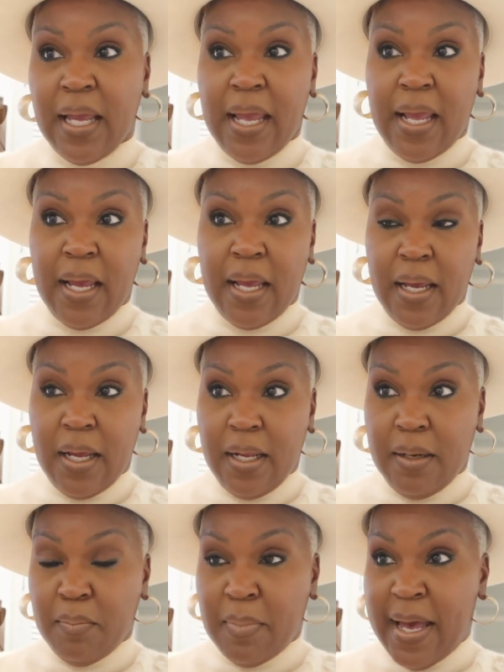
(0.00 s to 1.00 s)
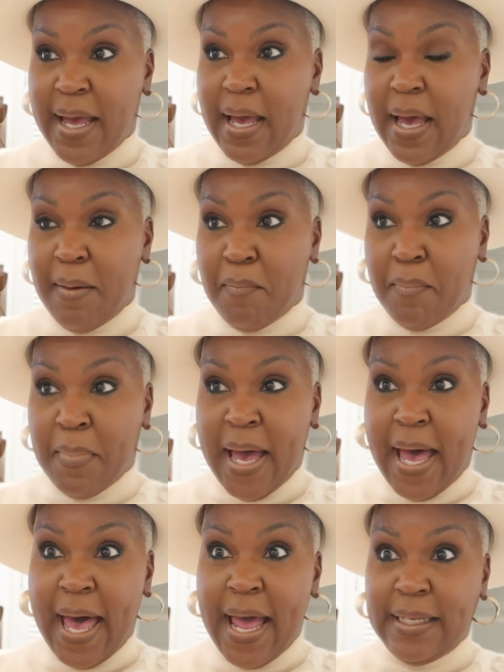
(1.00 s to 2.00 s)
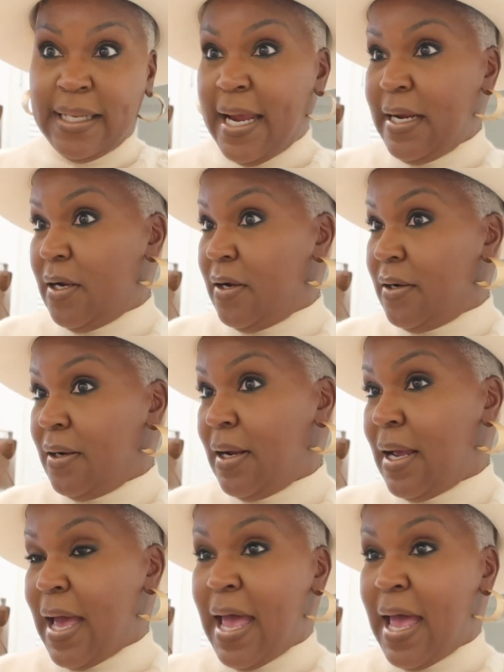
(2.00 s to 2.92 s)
And my eyeliner,